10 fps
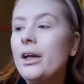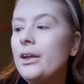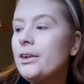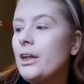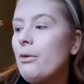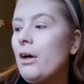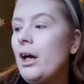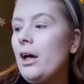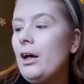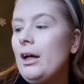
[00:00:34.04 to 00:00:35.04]
So
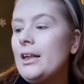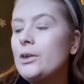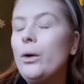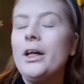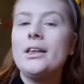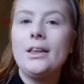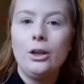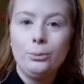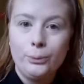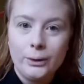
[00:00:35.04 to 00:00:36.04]
it's quite a
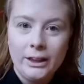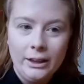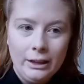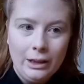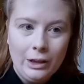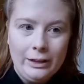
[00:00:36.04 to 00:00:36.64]
slow morning